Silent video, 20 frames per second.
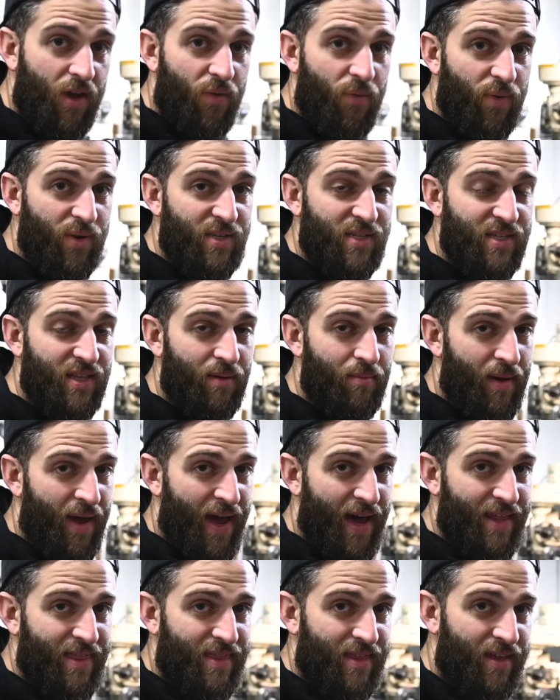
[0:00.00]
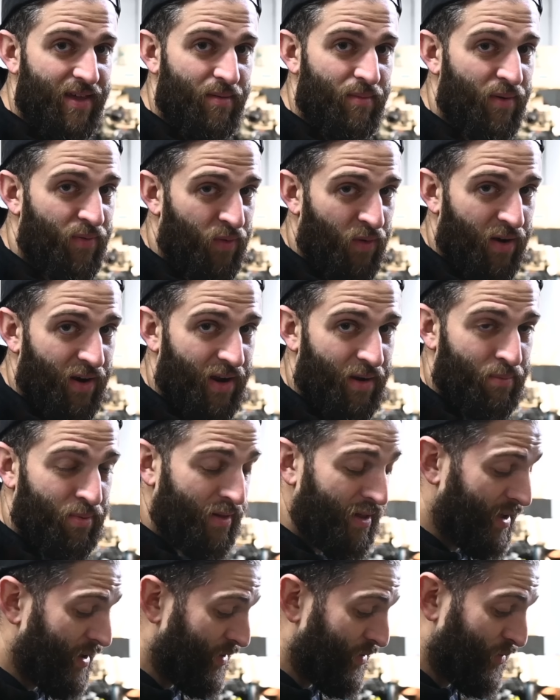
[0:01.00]
We just did the math before hitting
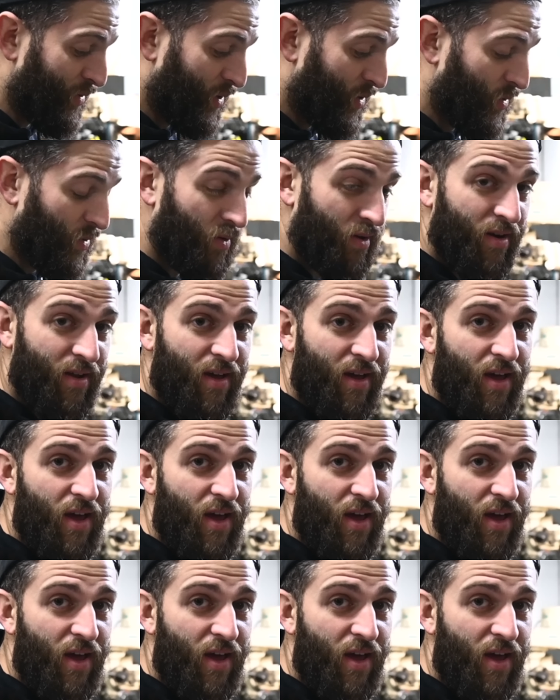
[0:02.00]
record.